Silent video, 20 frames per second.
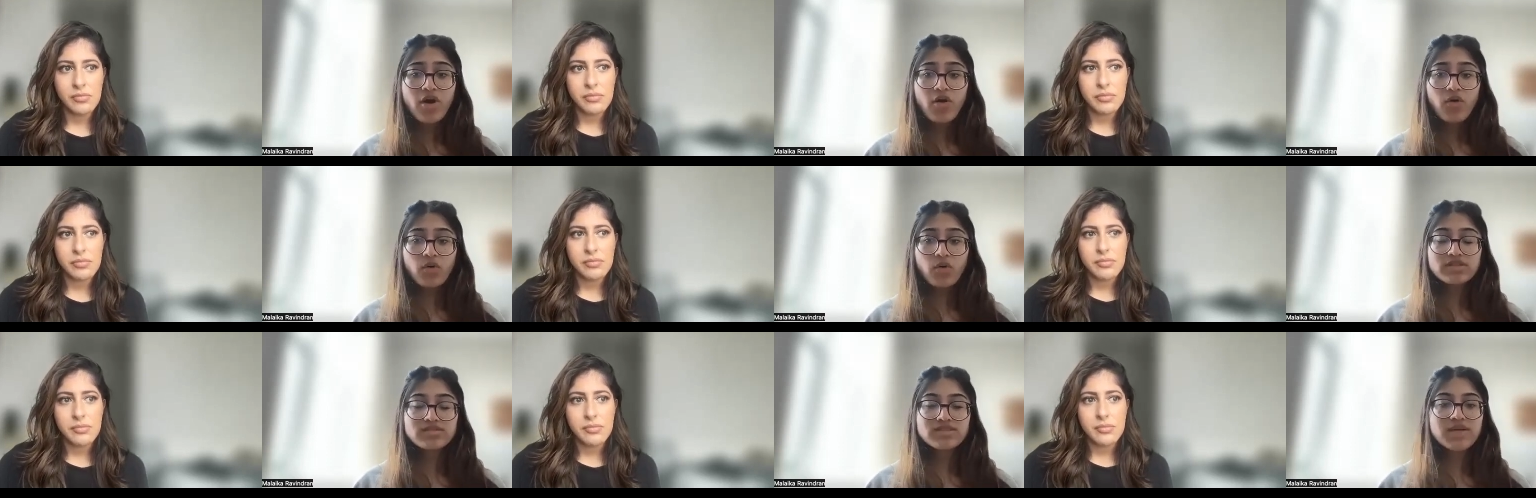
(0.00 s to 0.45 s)

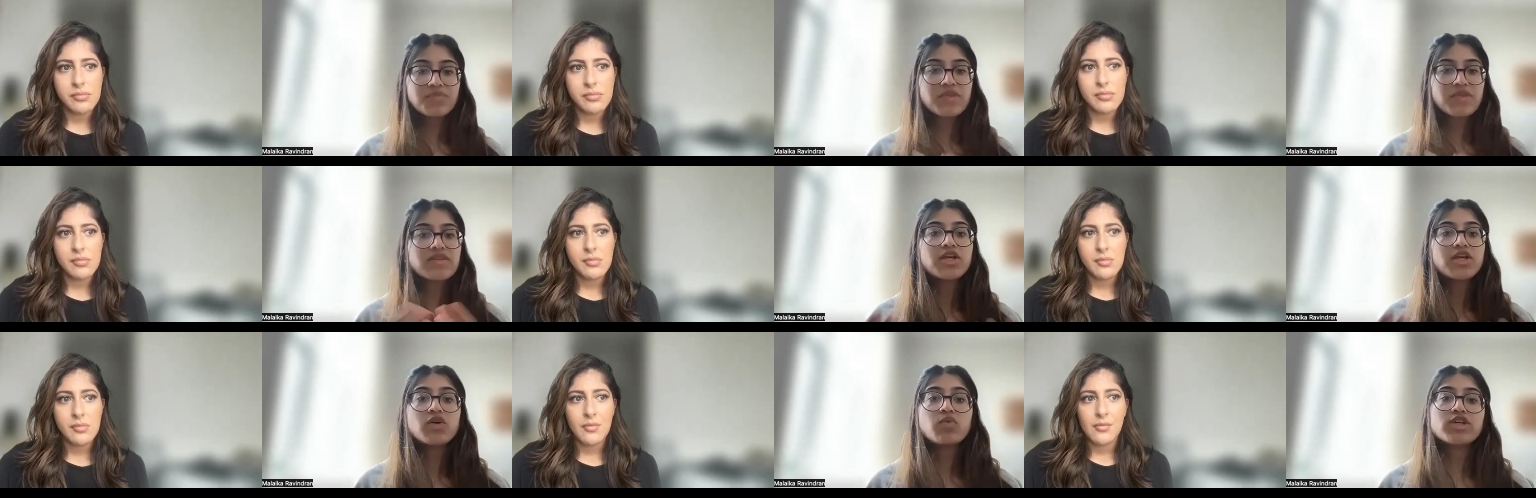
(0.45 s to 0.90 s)
Speaker 1: or something
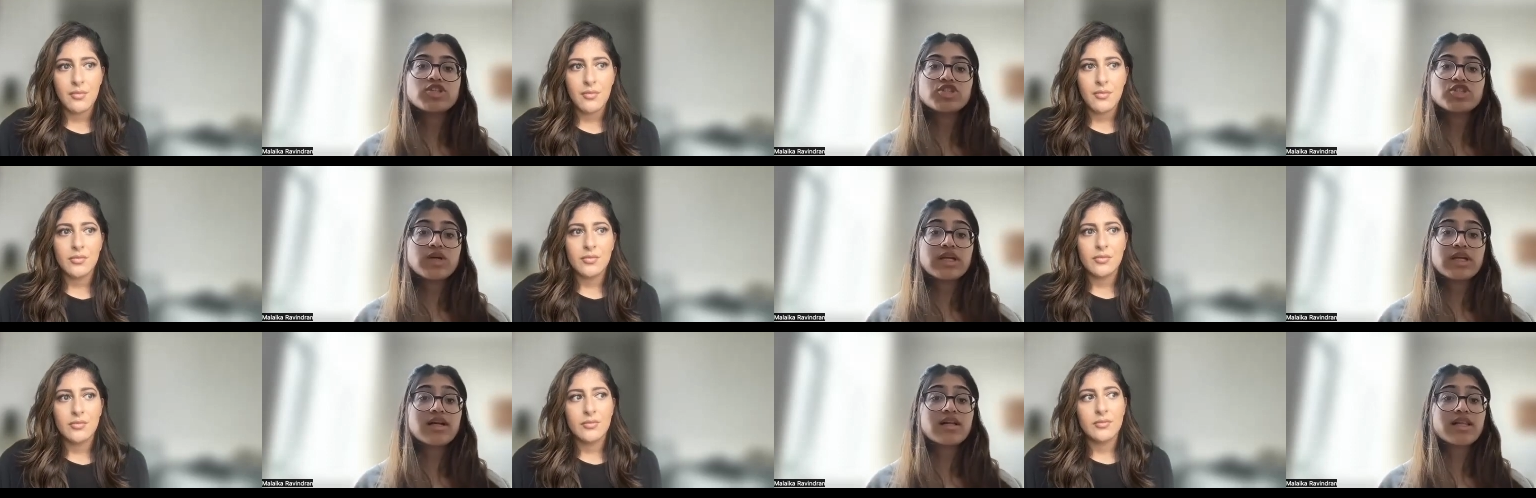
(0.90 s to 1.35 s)
that you wish you
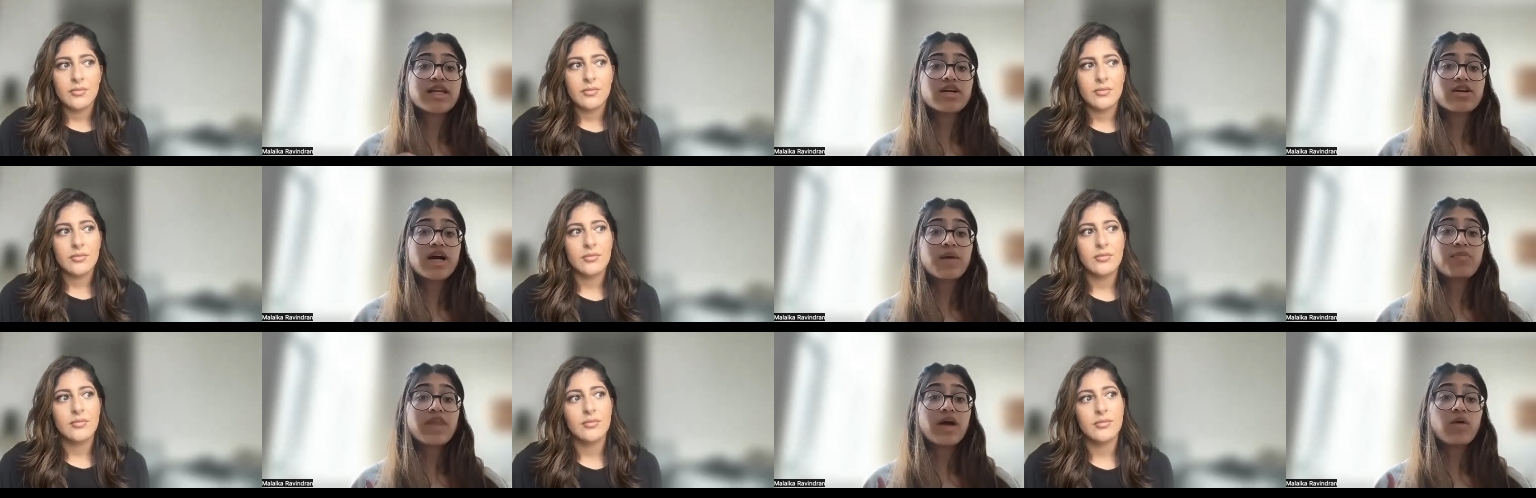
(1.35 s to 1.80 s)
can clear
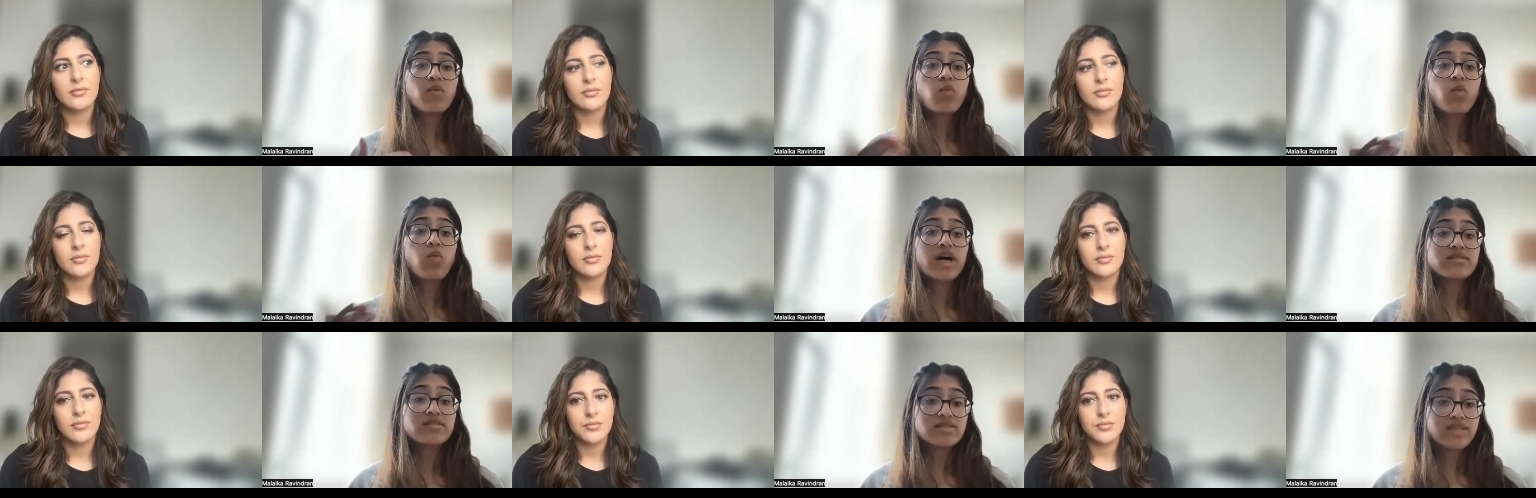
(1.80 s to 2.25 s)
up that
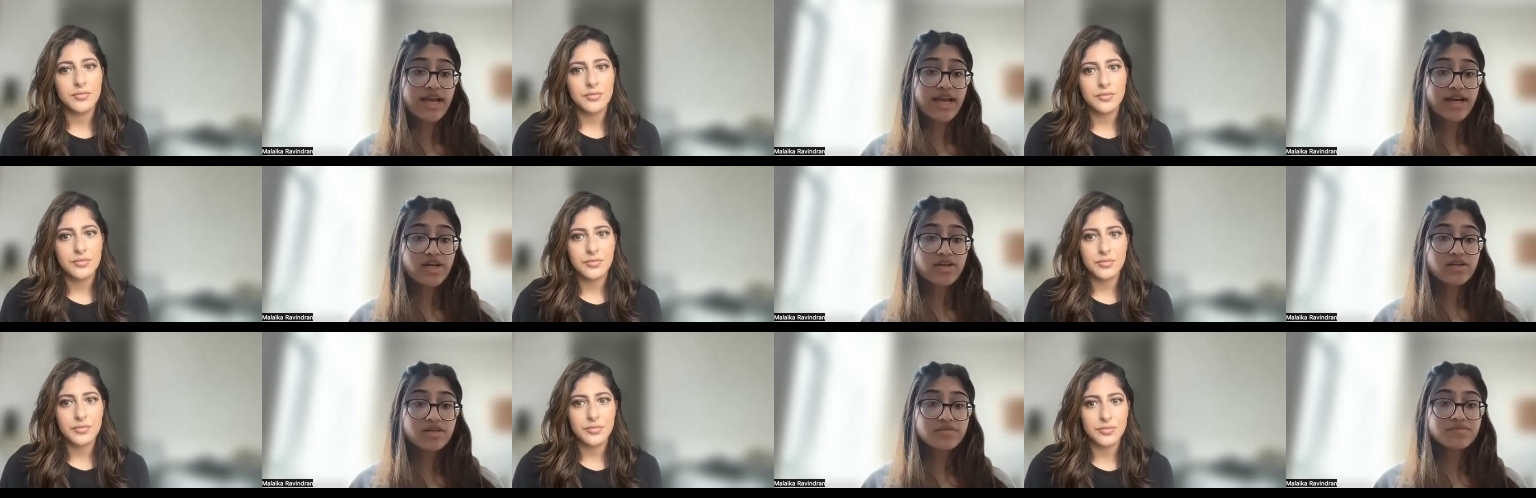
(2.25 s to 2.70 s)
was
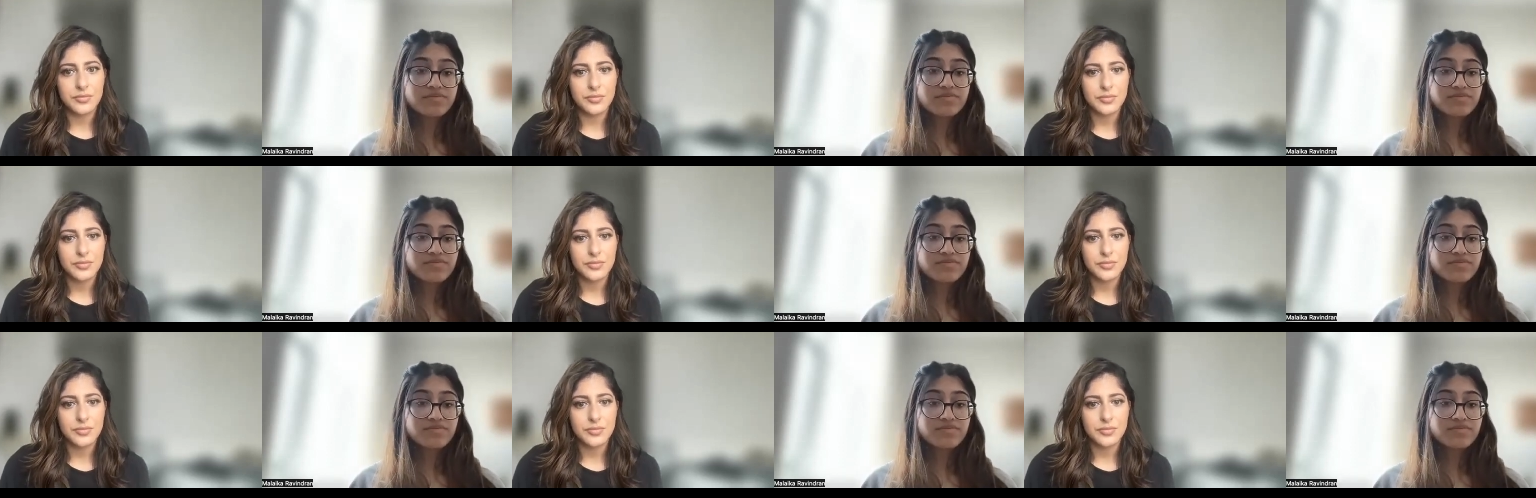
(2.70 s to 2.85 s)
aired?